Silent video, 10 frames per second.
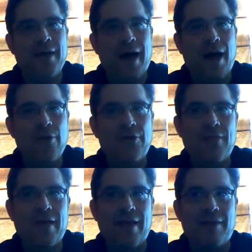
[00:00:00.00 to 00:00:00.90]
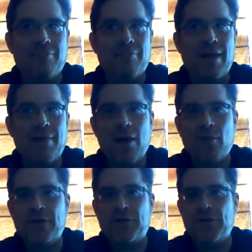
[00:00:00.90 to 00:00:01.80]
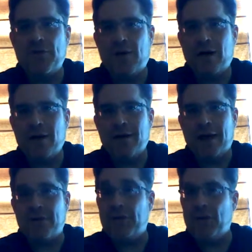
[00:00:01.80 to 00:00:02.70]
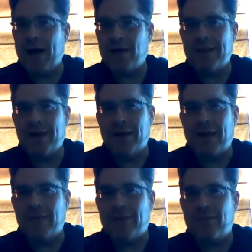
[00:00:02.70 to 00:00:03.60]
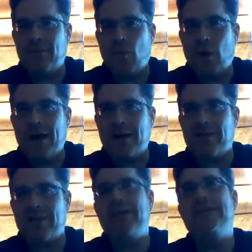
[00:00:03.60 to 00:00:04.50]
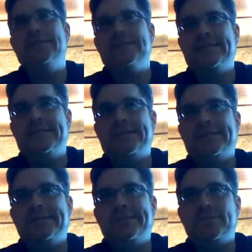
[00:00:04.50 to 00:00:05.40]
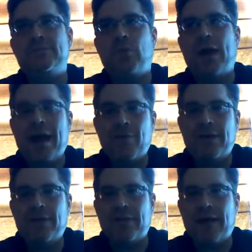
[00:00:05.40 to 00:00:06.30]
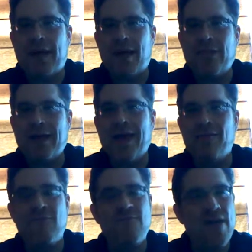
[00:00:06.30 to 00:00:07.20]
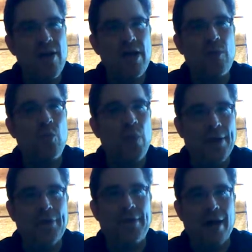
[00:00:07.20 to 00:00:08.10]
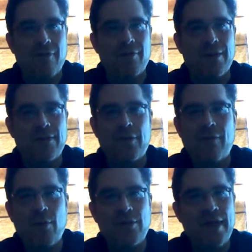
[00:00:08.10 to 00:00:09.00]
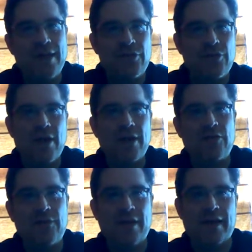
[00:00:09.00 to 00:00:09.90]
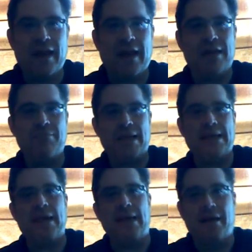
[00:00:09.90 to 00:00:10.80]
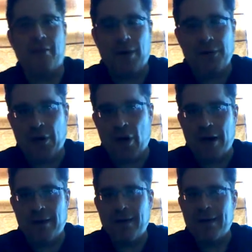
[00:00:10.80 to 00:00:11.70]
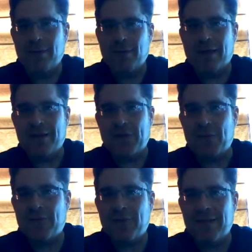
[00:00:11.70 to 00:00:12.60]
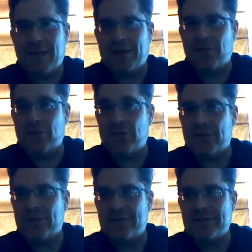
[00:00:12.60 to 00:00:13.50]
I always felt like maybe I went too far, got too out there, and quite honestly, what happened is I think I have a very weird novel. And so I've always had a strange feeling kind of in my gut about Gone, because I always felt like it was just